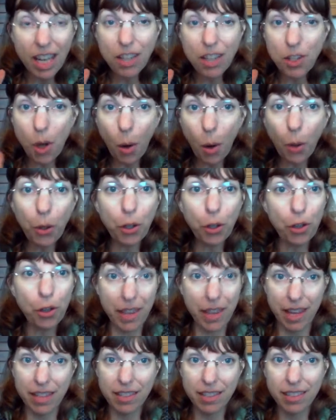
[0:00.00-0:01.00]
told her
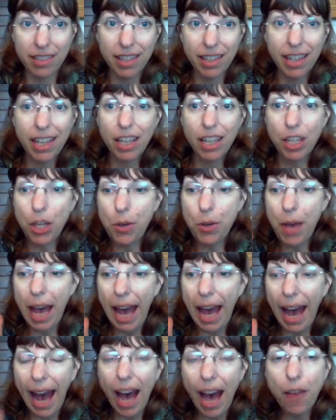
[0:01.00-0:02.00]
this: you
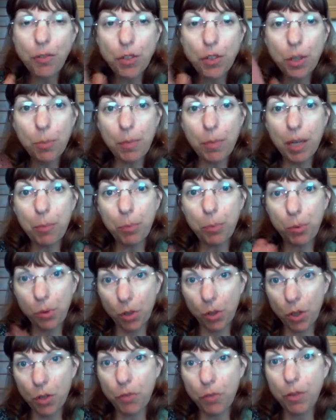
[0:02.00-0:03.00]
have to be
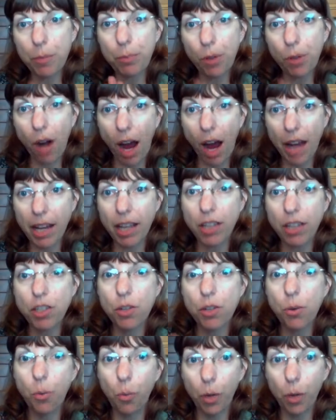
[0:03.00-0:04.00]
proof the product
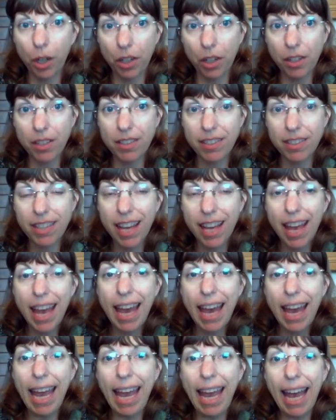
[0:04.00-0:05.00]
works.
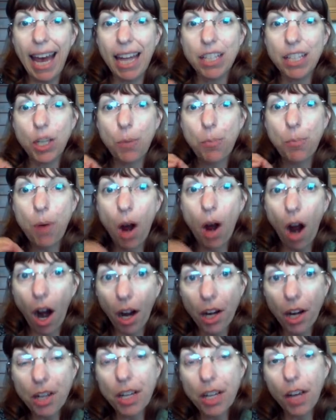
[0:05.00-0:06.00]
And
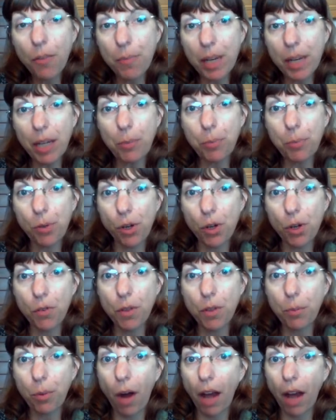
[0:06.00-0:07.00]
part of being proof
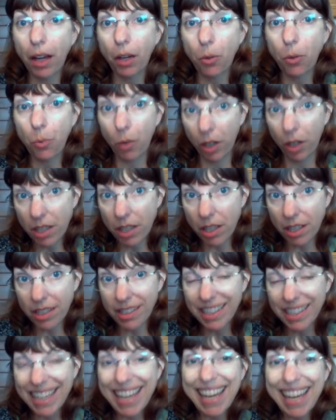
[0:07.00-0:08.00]
the product works
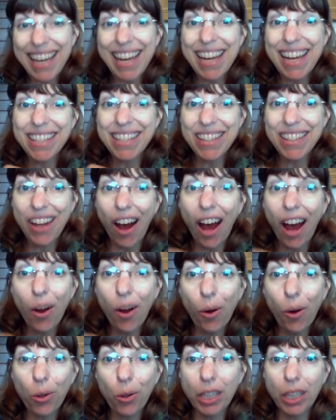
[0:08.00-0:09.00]
is not
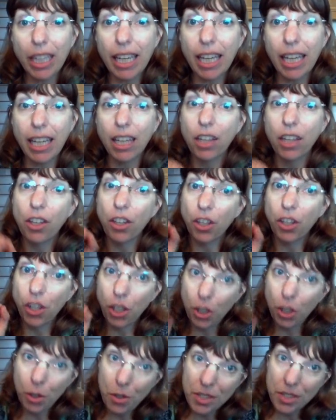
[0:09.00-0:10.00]
only
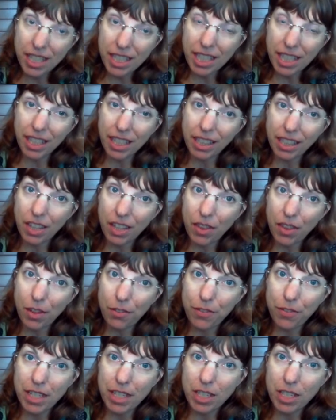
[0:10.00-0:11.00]
using
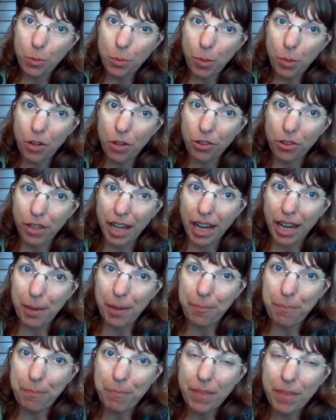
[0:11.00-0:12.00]
the fitness
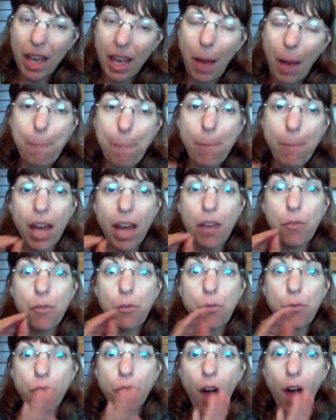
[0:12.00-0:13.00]
program, but
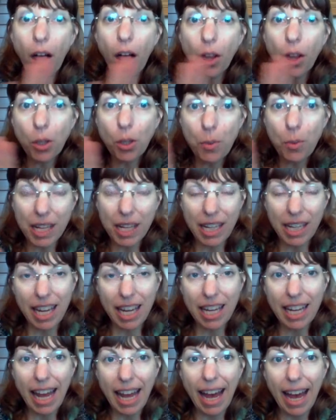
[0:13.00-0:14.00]
following
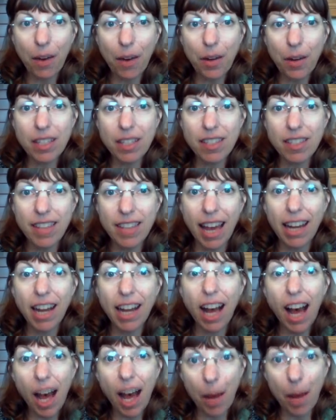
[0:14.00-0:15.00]
it, how it's set
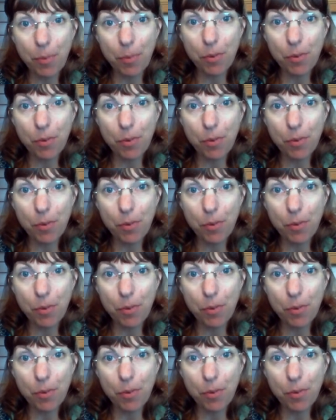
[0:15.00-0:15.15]
up